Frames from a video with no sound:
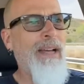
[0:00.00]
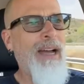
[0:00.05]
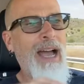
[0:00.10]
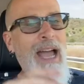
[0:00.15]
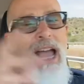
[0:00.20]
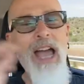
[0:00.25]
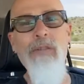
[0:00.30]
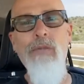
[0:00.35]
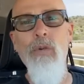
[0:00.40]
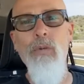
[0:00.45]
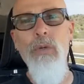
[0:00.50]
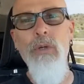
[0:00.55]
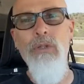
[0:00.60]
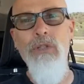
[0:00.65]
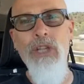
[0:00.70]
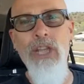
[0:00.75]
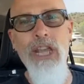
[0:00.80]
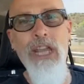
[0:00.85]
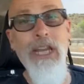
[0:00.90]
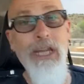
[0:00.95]
I have a
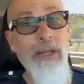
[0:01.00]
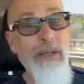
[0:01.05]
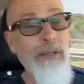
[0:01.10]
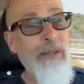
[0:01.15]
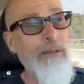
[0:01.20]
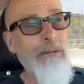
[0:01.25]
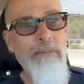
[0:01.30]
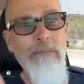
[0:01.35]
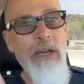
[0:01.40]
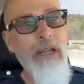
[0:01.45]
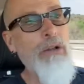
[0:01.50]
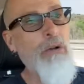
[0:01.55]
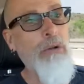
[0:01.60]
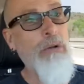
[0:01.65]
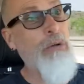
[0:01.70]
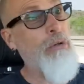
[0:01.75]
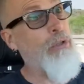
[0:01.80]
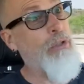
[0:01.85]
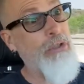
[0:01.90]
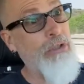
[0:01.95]
routine. I don't
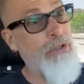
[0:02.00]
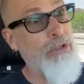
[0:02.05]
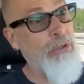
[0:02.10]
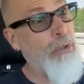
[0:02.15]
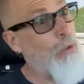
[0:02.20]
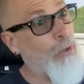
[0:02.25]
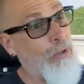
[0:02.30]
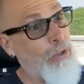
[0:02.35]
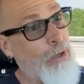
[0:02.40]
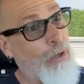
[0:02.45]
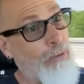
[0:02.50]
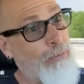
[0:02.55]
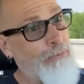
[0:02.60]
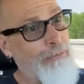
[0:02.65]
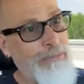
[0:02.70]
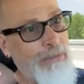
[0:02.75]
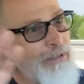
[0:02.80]
go to the store, though.